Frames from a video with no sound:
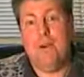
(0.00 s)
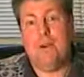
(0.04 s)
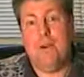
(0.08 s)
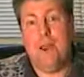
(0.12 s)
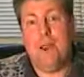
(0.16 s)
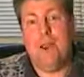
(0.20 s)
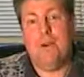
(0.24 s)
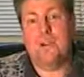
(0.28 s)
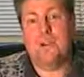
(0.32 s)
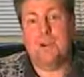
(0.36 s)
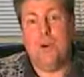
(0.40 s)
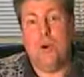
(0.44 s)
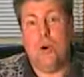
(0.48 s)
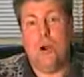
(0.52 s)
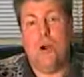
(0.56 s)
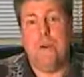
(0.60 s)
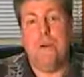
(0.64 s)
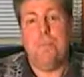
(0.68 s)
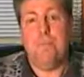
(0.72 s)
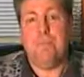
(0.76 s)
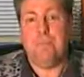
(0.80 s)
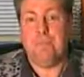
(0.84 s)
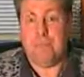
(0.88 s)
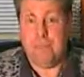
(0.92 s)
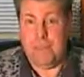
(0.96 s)
credit
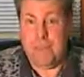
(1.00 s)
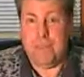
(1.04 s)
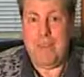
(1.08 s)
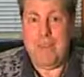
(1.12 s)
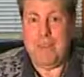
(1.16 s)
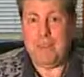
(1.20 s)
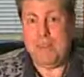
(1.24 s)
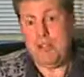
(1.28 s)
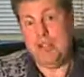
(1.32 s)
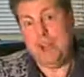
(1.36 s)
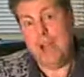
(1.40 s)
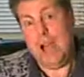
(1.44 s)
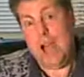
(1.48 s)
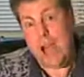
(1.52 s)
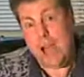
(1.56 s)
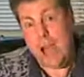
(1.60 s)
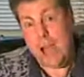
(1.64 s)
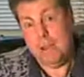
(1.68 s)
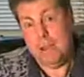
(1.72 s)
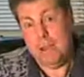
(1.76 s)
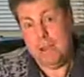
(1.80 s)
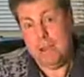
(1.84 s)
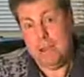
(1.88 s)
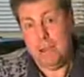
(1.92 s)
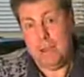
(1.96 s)
score and they have a
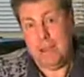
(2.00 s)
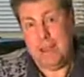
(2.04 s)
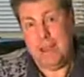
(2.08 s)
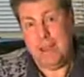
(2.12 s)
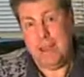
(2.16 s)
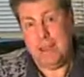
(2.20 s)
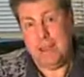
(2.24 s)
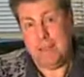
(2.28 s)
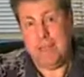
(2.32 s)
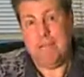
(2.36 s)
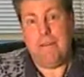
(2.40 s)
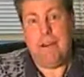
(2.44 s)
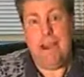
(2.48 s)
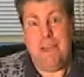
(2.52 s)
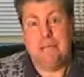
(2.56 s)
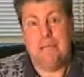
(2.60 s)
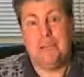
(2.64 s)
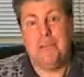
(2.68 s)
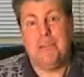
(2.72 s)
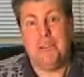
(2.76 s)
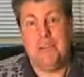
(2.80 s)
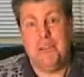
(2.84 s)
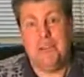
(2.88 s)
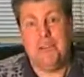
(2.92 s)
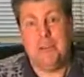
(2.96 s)
job and a
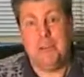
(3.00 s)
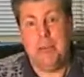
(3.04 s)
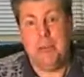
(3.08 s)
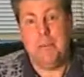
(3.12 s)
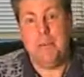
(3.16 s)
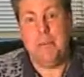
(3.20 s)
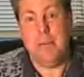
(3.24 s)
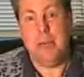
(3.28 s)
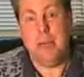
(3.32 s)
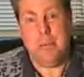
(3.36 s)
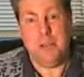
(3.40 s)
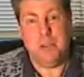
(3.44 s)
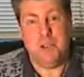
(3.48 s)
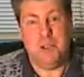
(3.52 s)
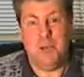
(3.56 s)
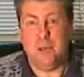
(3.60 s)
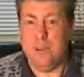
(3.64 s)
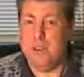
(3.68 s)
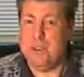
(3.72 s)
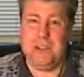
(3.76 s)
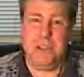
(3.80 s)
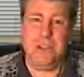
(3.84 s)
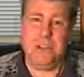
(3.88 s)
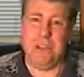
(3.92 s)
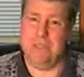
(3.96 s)
5% down payment,
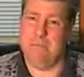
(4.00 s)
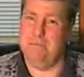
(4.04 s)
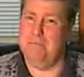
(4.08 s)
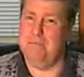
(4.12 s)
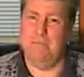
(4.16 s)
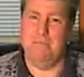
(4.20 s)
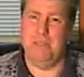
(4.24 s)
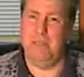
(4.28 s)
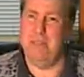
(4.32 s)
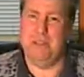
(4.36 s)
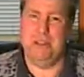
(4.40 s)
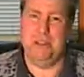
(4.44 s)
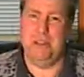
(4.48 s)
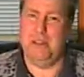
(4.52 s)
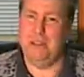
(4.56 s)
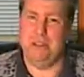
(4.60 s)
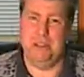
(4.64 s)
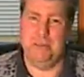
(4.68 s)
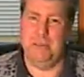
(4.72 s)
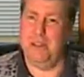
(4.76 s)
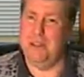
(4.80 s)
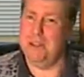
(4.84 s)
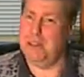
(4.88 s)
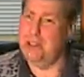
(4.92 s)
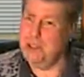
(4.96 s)
which
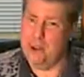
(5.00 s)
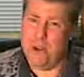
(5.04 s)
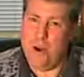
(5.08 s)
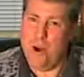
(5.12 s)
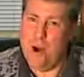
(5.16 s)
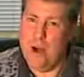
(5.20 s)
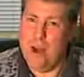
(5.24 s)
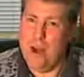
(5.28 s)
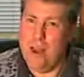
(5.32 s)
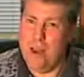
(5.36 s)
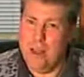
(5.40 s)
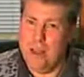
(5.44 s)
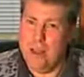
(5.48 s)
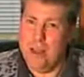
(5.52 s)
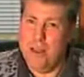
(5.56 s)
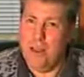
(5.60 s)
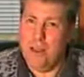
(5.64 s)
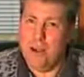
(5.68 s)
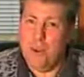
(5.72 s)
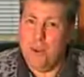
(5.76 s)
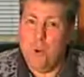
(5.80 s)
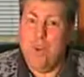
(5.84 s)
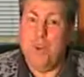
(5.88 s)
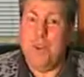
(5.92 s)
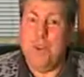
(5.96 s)
isn't much at all,
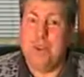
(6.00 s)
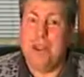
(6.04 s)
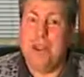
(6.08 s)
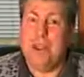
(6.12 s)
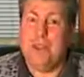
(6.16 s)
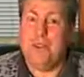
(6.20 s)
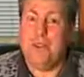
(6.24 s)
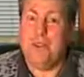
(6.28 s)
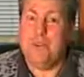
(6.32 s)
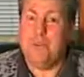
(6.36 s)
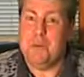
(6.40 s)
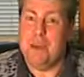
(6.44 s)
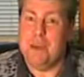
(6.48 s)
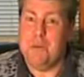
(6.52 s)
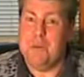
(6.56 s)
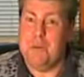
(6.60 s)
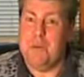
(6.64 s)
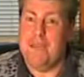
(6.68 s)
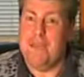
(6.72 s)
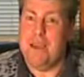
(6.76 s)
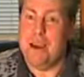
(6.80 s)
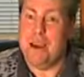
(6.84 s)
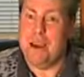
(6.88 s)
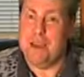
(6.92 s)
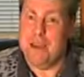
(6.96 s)
we can get those people
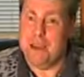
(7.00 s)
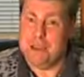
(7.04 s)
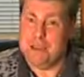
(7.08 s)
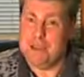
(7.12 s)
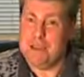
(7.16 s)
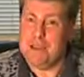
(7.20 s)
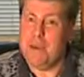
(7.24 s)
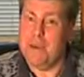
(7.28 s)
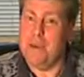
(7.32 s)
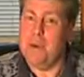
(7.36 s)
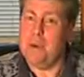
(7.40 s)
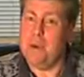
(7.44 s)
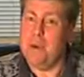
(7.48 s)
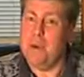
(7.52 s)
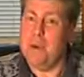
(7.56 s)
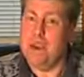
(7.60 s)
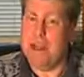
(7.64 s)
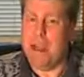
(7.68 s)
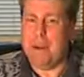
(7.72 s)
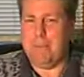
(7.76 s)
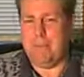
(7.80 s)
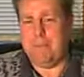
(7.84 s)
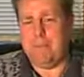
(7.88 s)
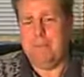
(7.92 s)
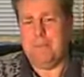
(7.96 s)
financed. So here's what
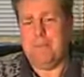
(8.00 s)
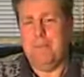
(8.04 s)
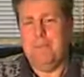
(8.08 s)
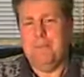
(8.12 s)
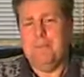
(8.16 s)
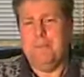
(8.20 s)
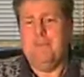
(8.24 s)
happens.